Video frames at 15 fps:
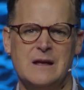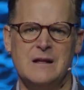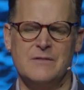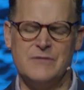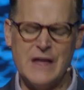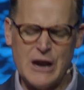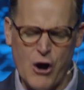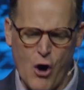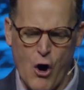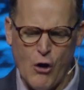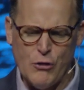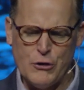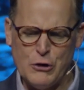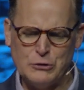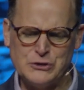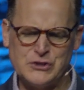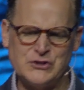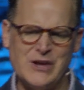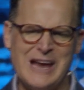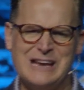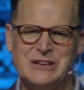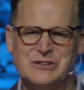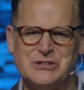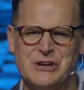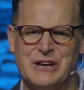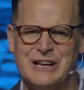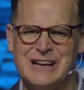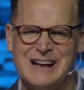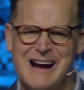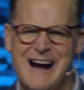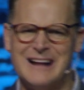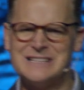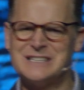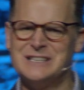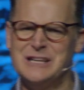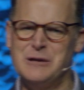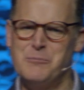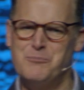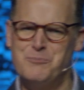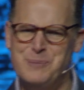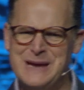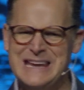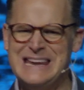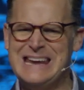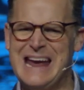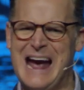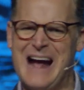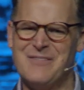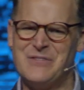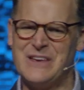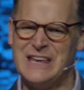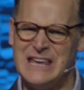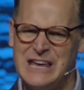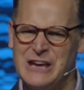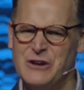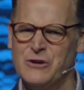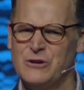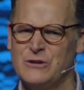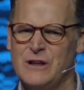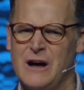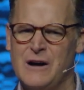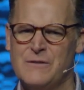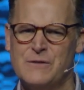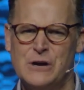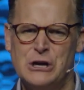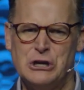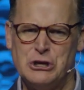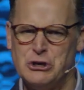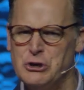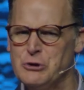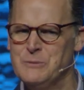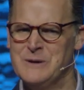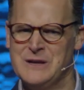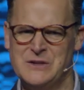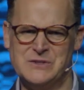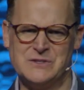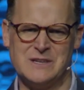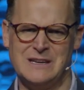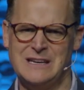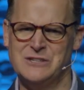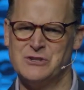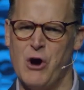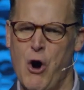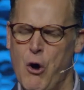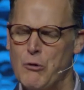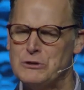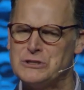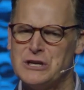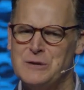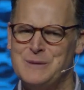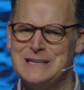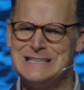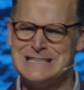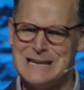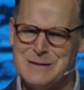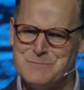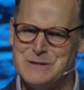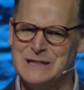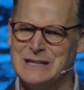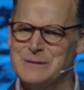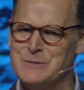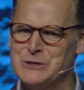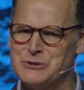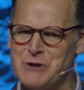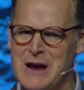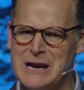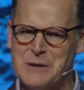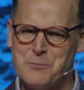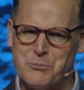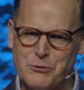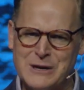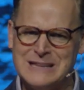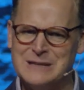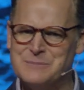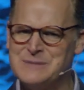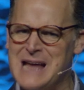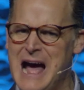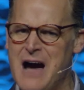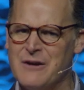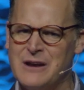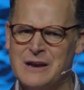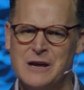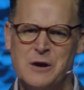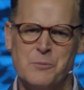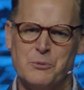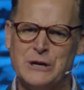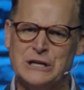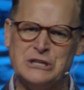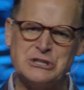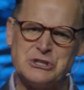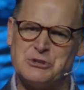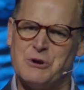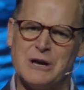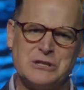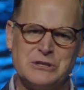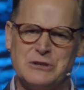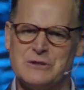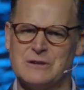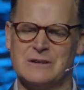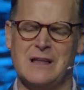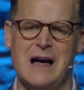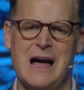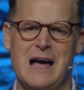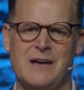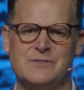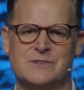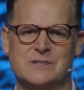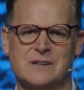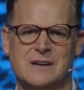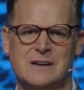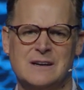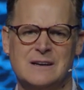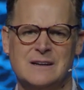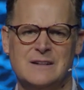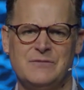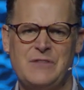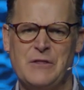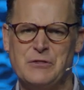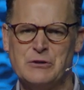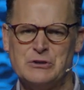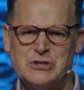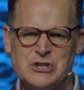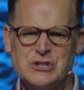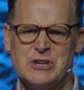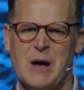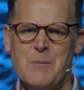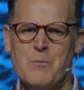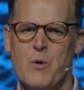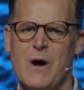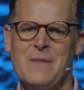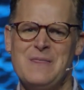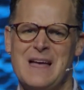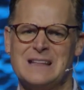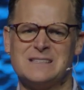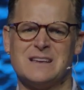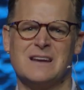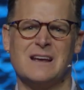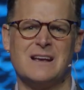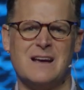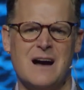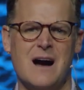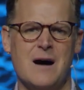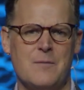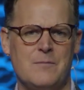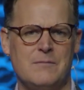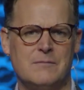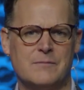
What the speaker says: That although Satan is going to constantly be at the heel of humans, and he's always going to be tempting them and trying to bring them down and bring destruction to their lives, that there's someone that's going to come